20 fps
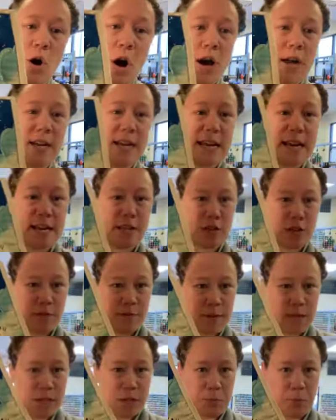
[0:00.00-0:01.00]
on each of
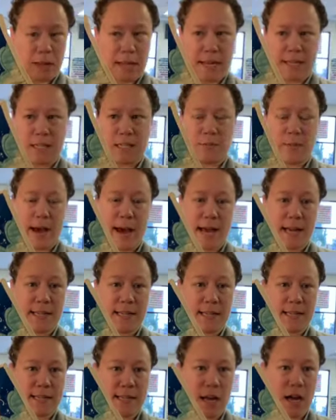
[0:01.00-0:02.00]
these
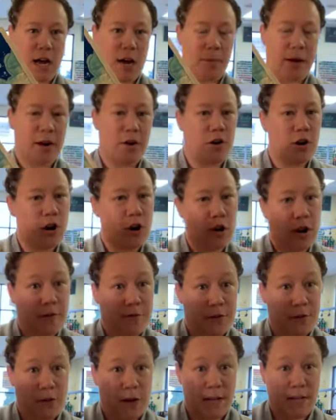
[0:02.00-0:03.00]
placemats, I don't know
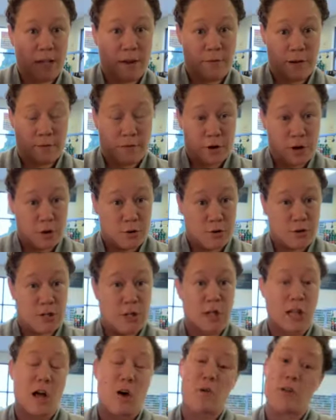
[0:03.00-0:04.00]
if you guys have ever used
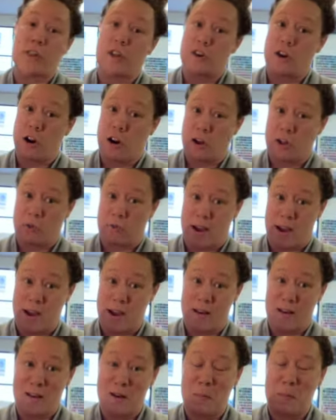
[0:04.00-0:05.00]
glow-in-the-dark
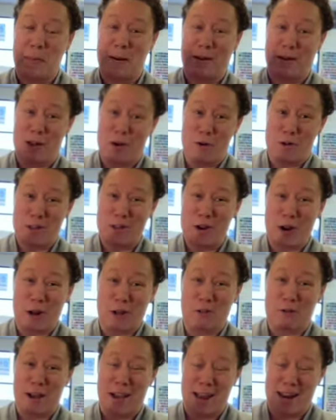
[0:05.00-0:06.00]
thread, but glow-in-the-dark
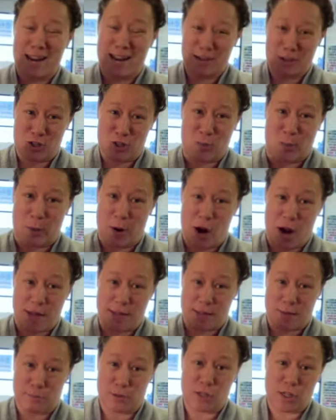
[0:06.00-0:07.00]
thread is super
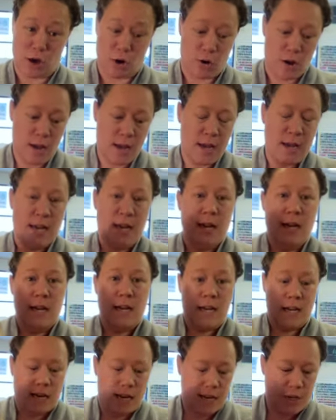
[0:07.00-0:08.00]
awesome. So
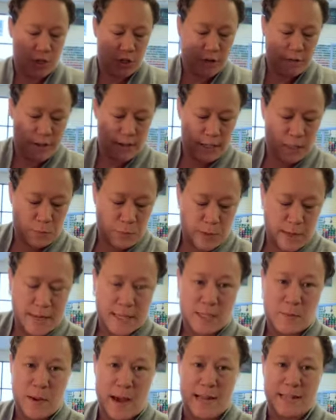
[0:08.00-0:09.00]
each of these
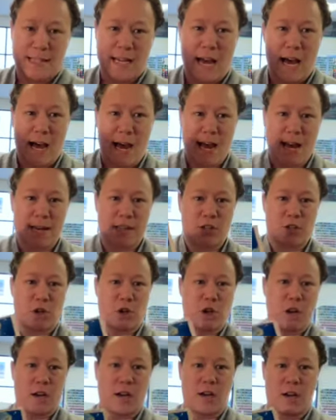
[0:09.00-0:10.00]
placemats, I
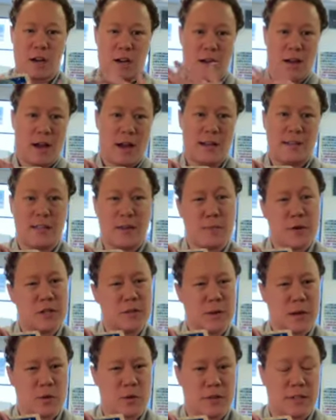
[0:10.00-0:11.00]
did most of
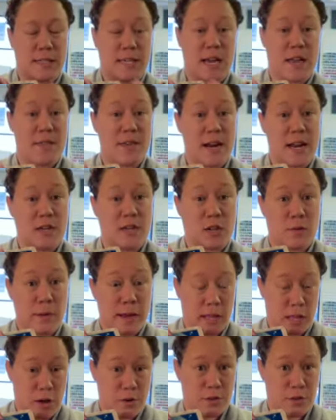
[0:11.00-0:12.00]
my quilting, and then I took my
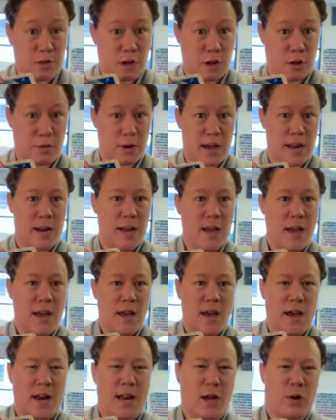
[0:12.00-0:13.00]
glow-in-the-dark thread
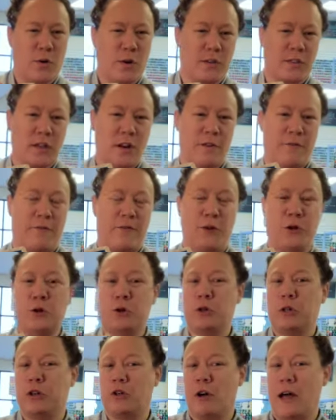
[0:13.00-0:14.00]
and I quilted a few
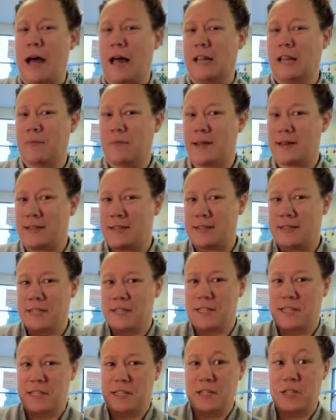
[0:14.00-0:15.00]
little
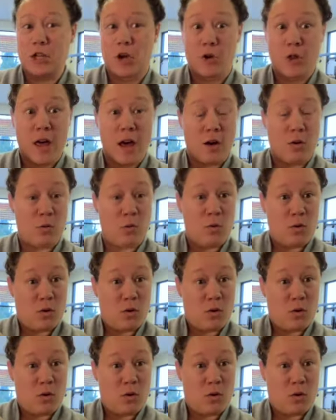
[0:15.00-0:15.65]
elements so that